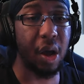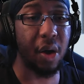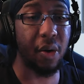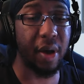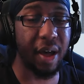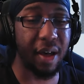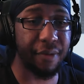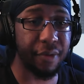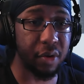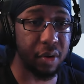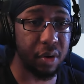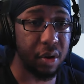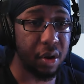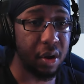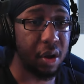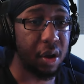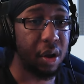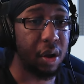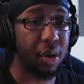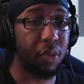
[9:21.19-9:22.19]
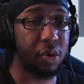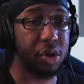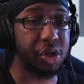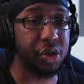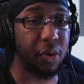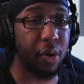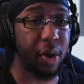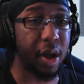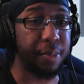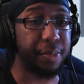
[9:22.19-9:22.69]
However, once
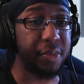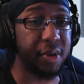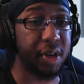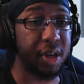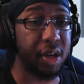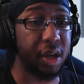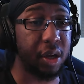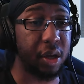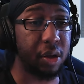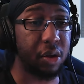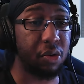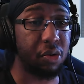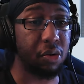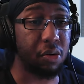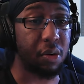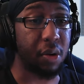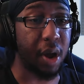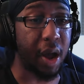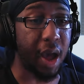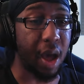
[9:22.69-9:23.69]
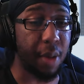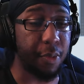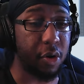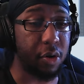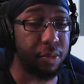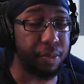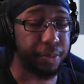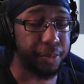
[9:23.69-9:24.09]
you empty your ammo,